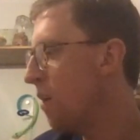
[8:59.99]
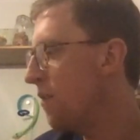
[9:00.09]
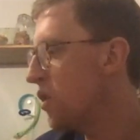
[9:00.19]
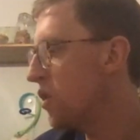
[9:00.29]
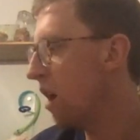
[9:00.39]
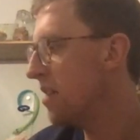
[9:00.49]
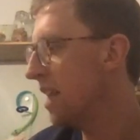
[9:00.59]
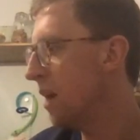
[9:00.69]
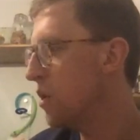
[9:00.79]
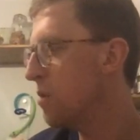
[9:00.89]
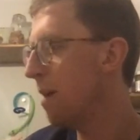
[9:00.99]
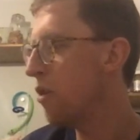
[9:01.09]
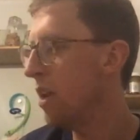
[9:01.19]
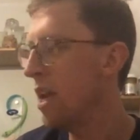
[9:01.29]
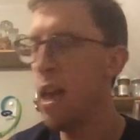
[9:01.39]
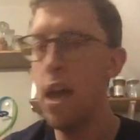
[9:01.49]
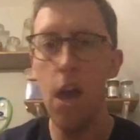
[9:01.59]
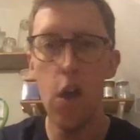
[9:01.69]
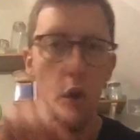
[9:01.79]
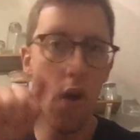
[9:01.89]
if you're starting out especially,
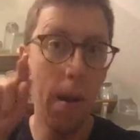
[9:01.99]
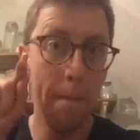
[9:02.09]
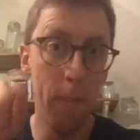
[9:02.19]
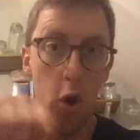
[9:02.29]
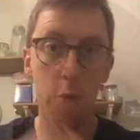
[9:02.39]
you're in a much